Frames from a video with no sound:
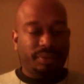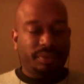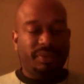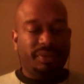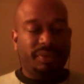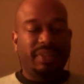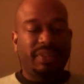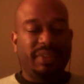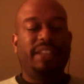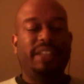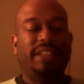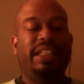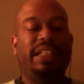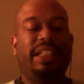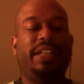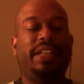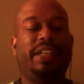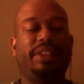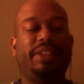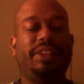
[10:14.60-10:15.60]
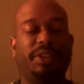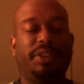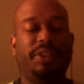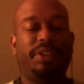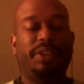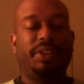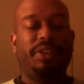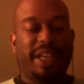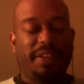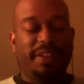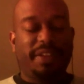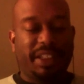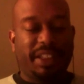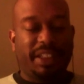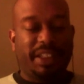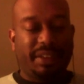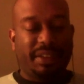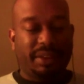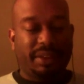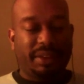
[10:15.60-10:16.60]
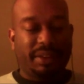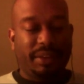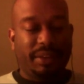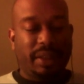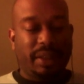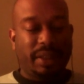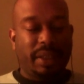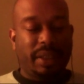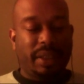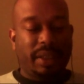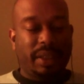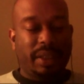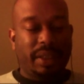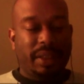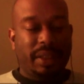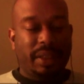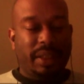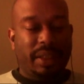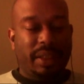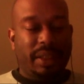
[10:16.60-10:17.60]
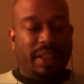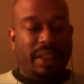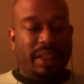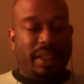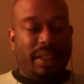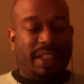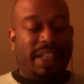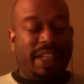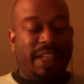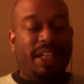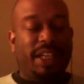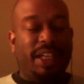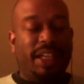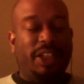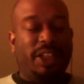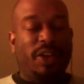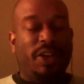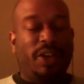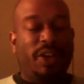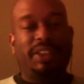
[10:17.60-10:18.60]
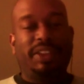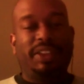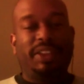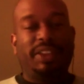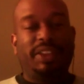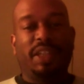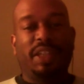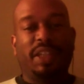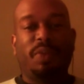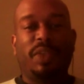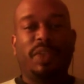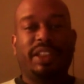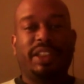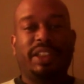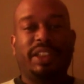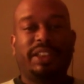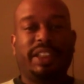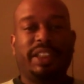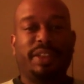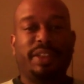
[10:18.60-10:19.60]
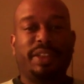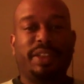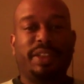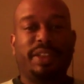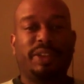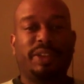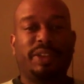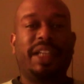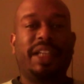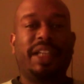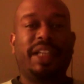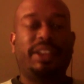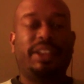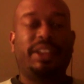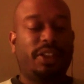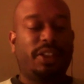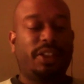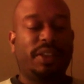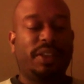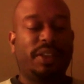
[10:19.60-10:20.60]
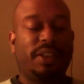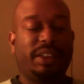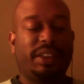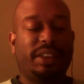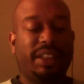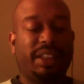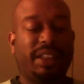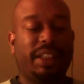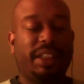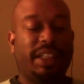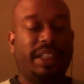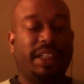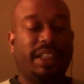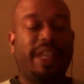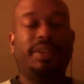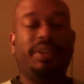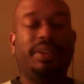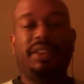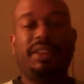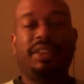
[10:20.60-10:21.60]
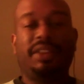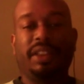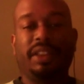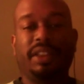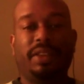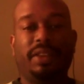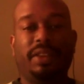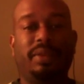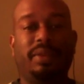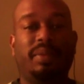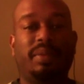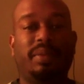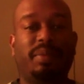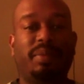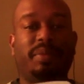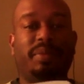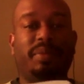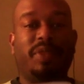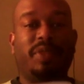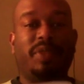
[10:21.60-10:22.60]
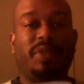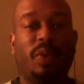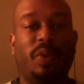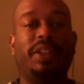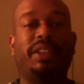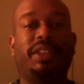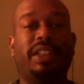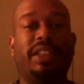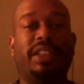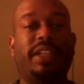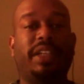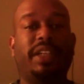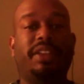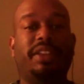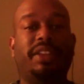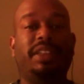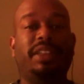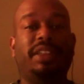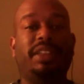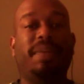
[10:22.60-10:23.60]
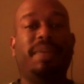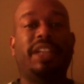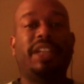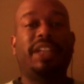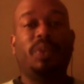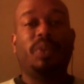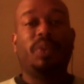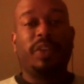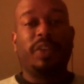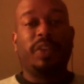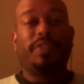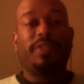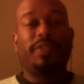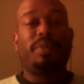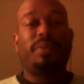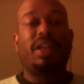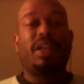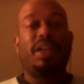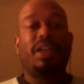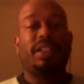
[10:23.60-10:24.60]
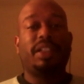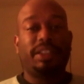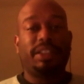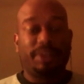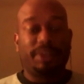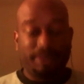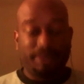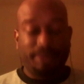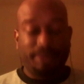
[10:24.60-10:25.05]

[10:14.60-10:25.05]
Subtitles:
Now it's down to your main event. Now, they're not calling this a #1 contenders match. They're calling this a guaranteed, the winner gets a guaranteed match with Brock Lesnar,